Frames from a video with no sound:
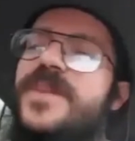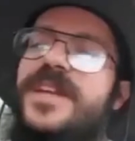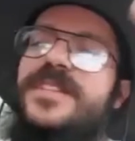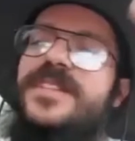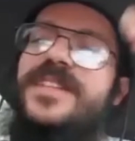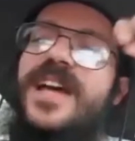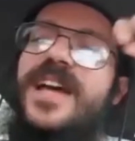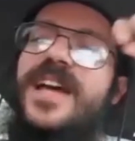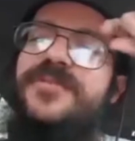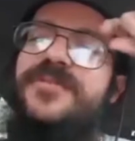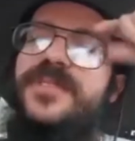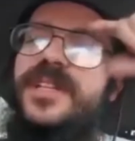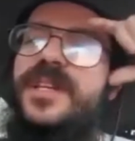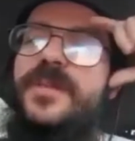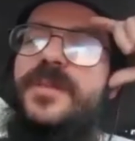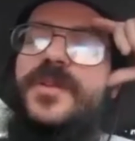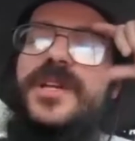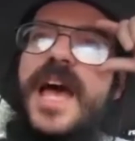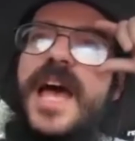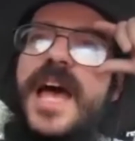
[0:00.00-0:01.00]
definitely.
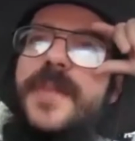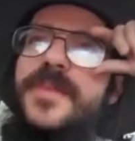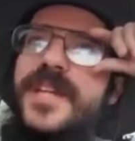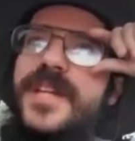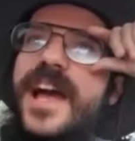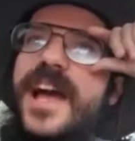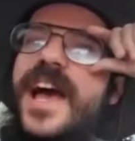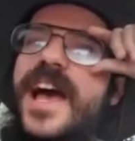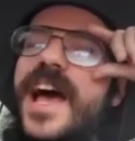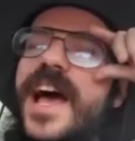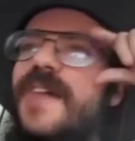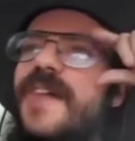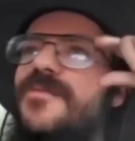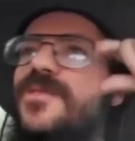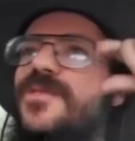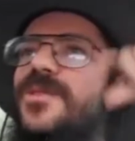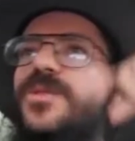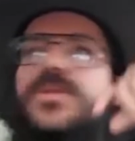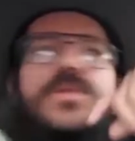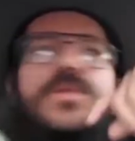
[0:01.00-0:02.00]
We happy to have
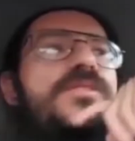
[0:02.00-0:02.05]
you.